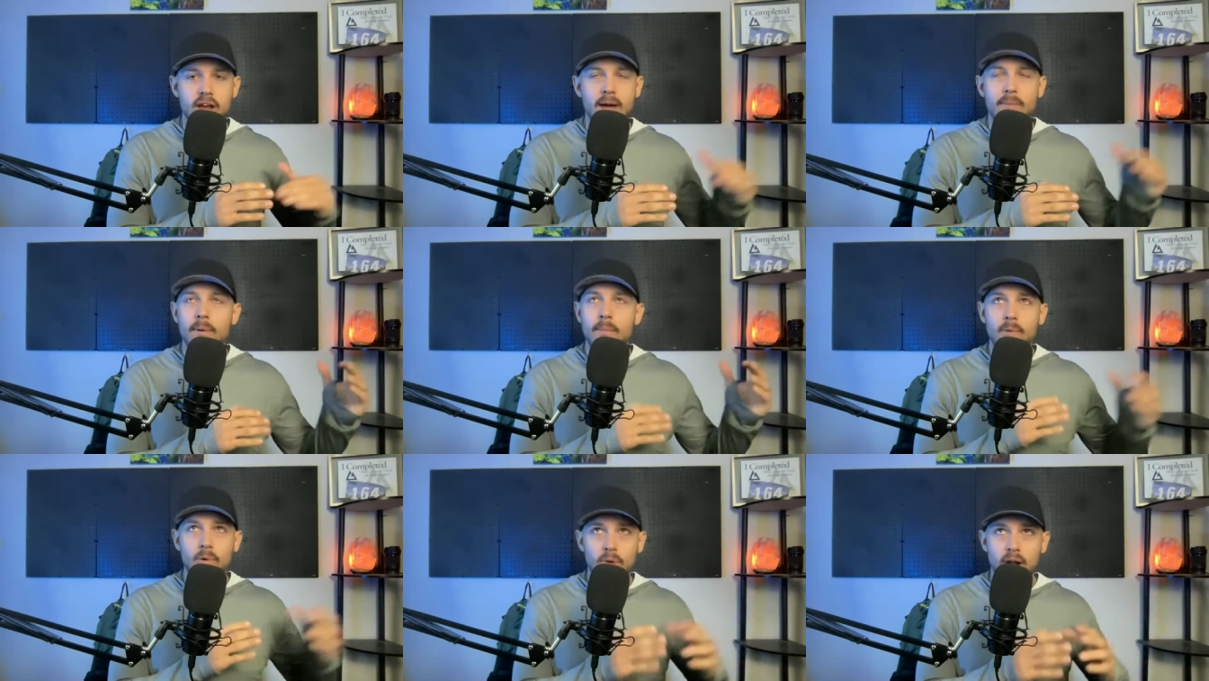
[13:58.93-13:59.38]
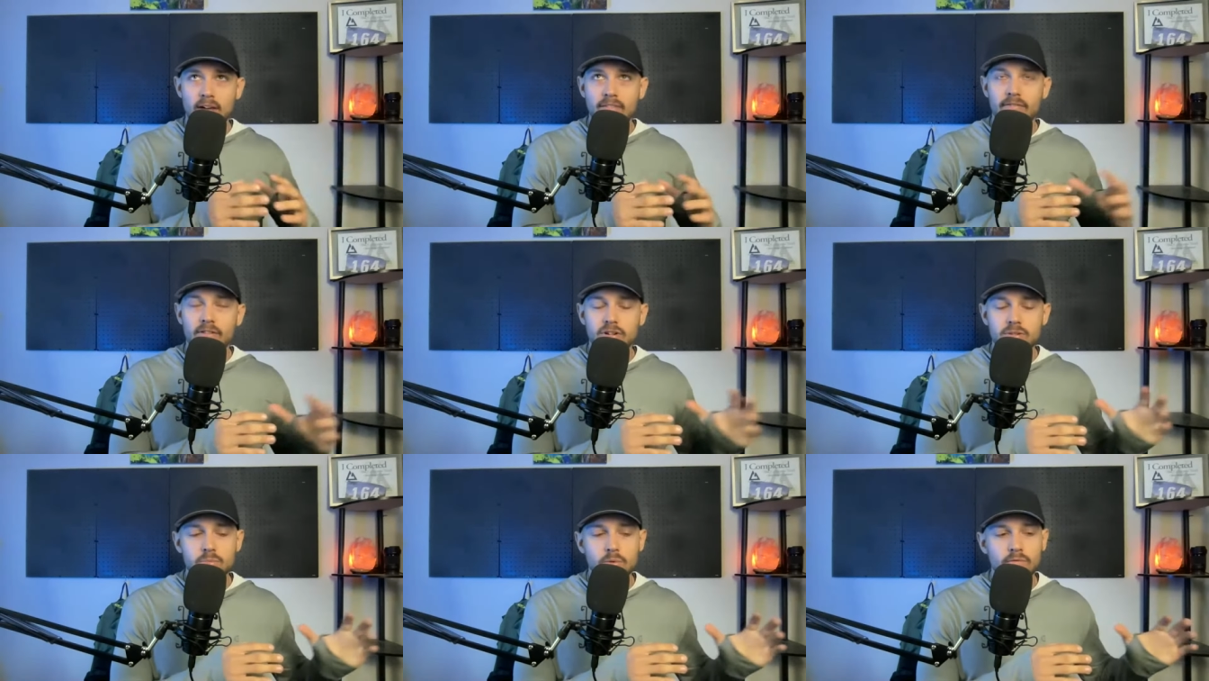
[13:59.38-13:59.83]
I remember when I
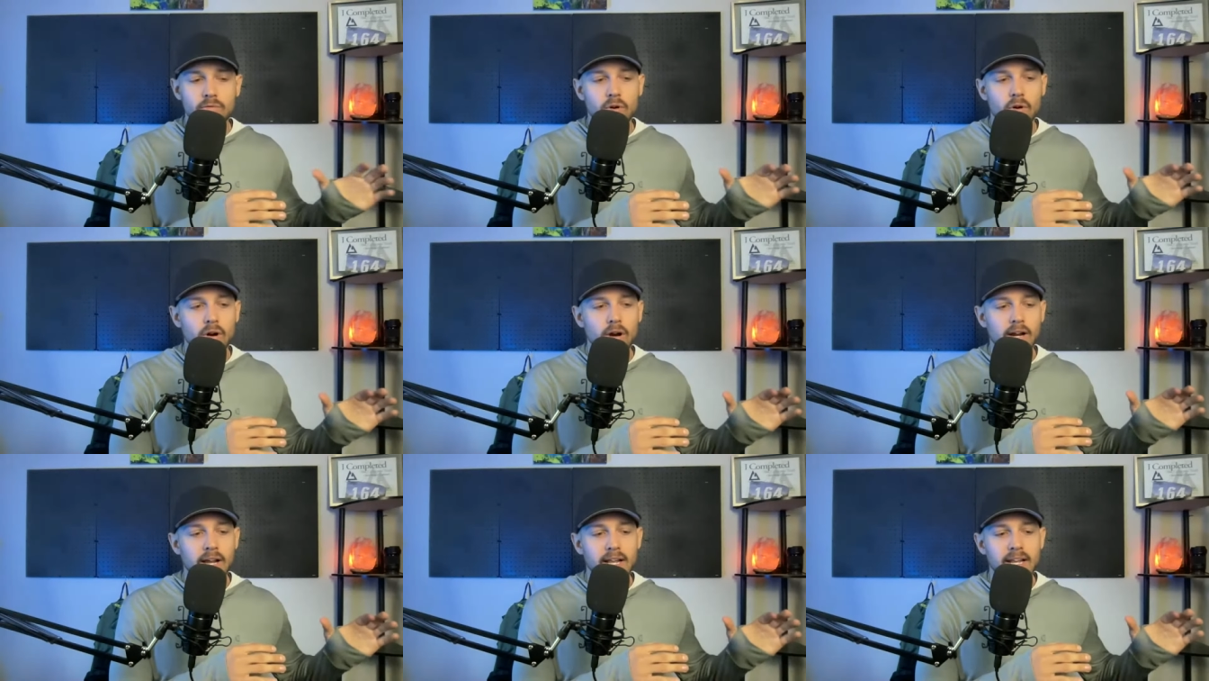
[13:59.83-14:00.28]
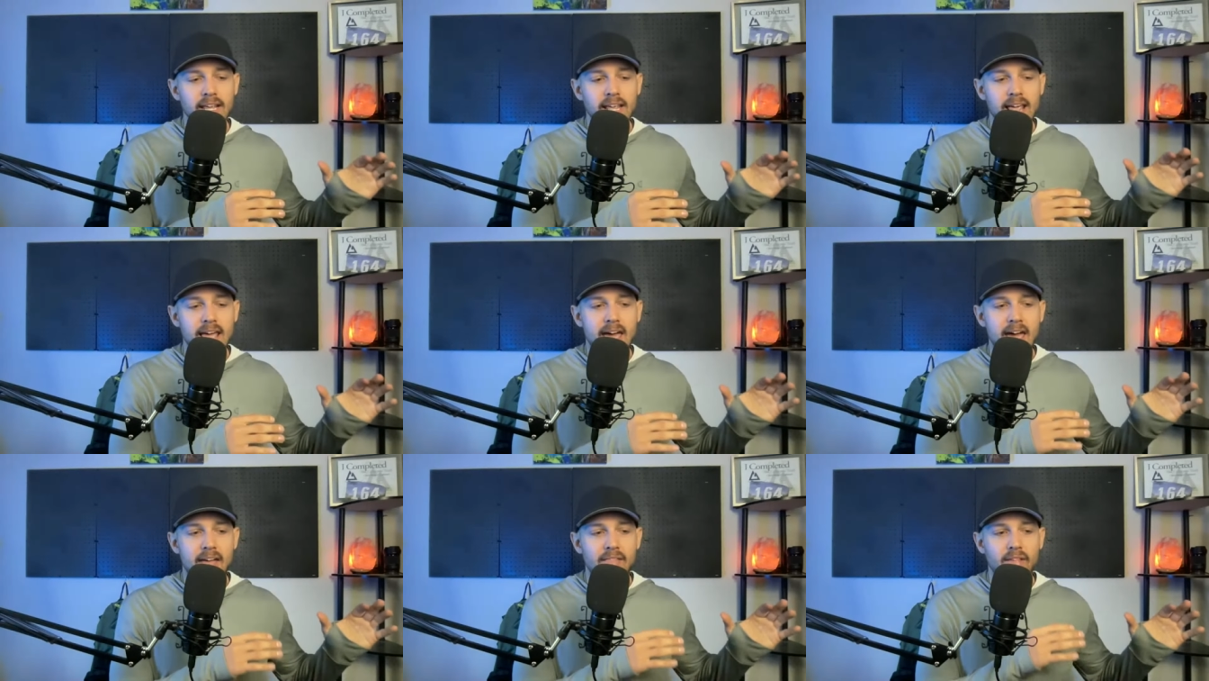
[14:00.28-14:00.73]
first moved to Oregon, he
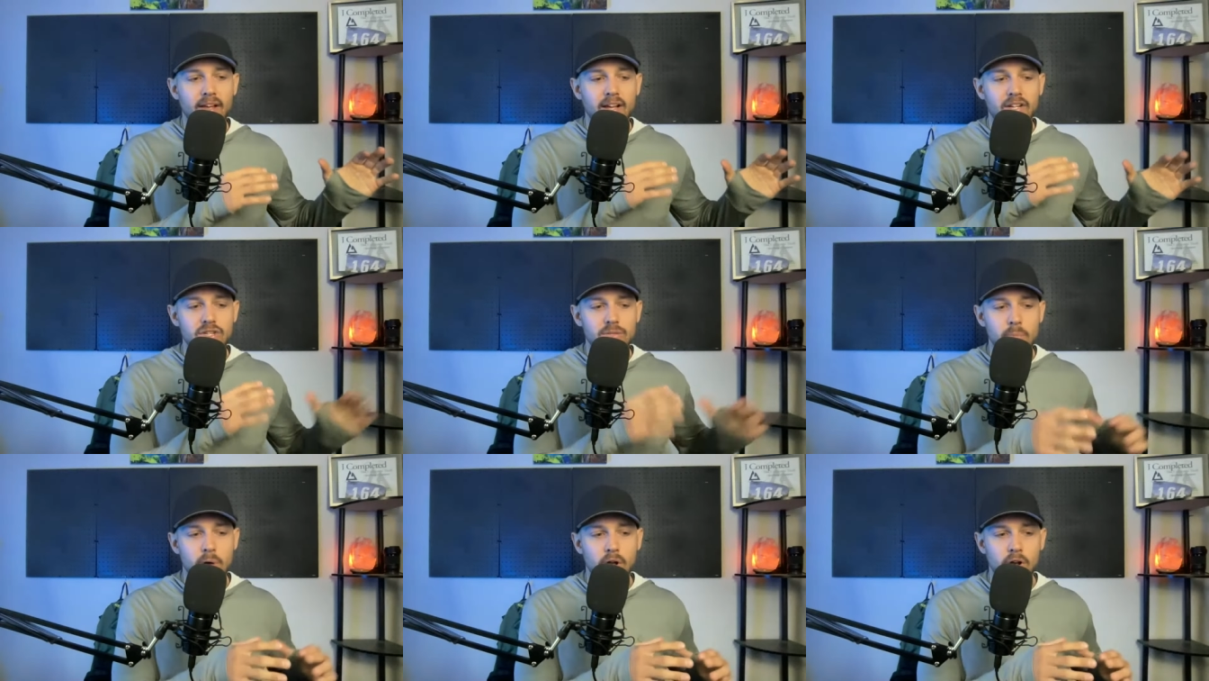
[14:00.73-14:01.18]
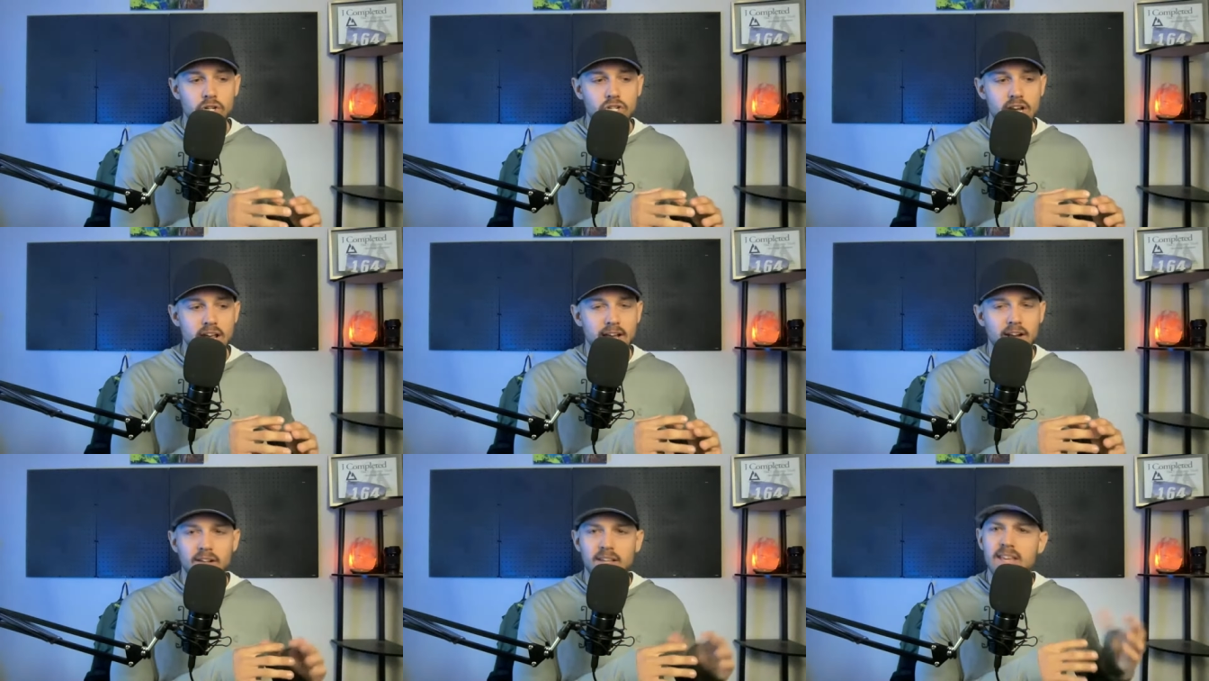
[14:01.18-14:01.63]
had like a smaller channel.